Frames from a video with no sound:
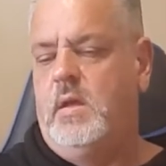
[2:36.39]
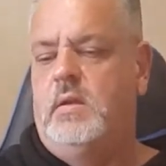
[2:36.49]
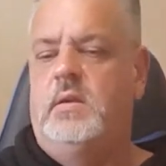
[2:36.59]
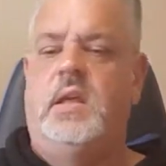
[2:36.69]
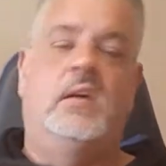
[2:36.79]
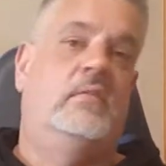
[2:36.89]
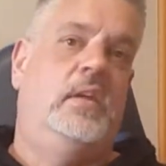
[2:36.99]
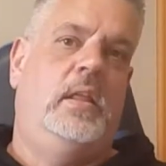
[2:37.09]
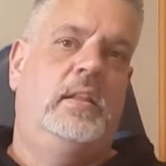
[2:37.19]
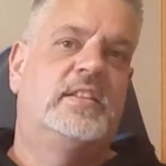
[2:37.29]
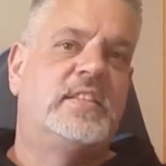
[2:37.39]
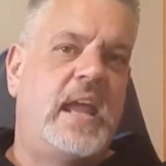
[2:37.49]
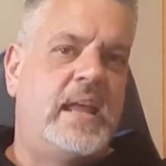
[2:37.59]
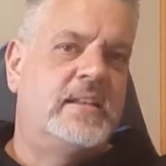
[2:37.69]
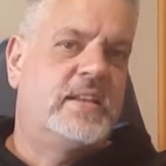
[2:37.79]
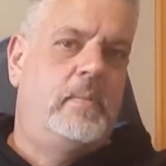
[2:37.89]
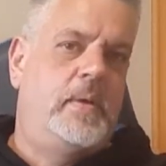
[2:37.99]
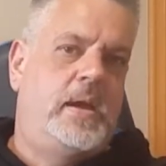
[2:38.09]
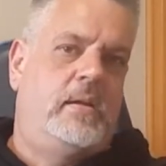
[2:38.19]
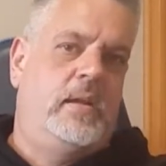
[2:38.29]
Now it stands
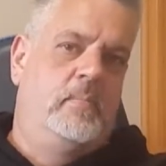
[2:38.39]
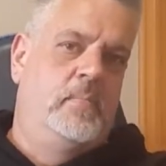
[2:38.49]
about a